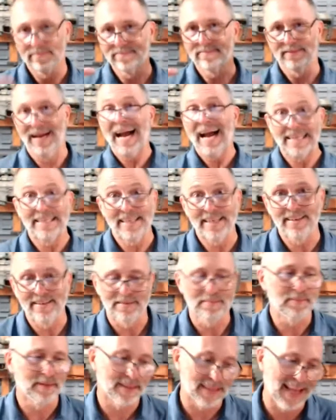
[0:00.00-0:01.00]
I
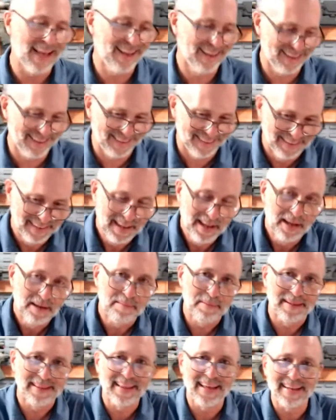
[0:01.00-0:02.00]
didn't, but
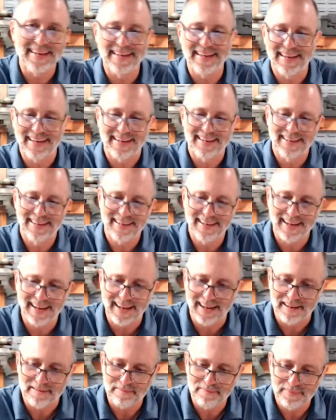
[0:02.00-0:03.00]
they did.
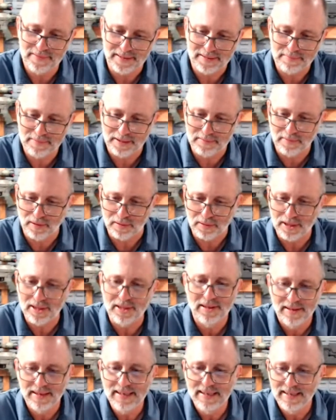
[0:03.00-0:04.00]
They're both,
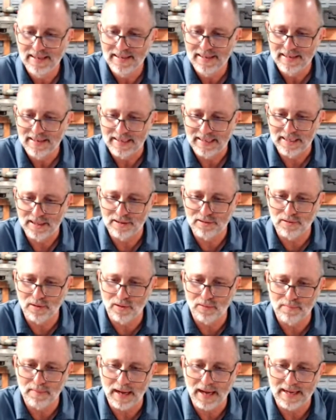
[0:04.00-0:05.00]
in their
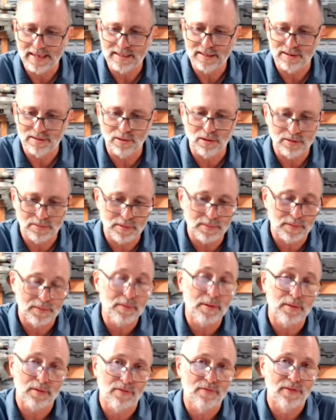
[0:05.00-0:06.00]
own minds, they're
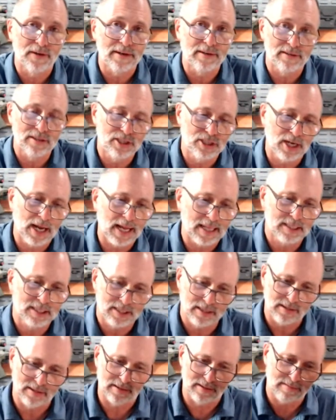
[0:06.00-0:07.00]
both very good shots.
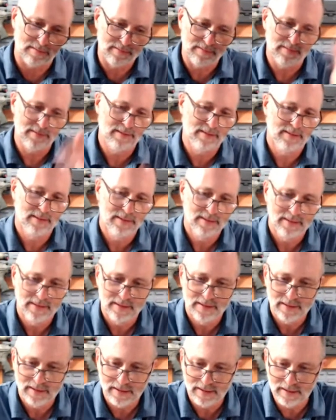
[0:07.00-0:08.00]
They're a
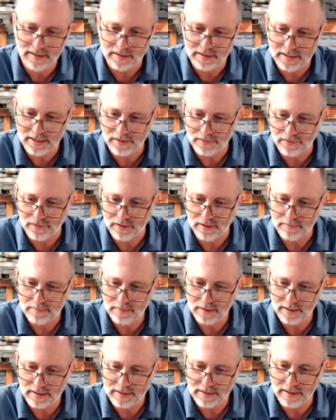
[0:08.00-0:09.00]
little different,
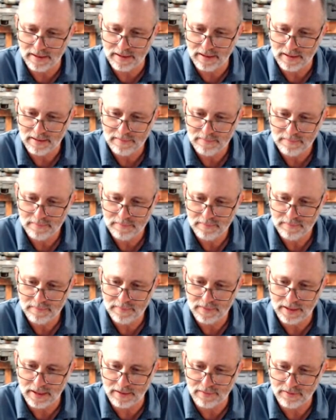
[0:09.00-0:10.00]
but
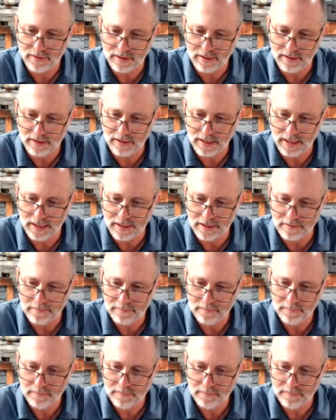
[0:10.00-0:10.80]
they are very good at it.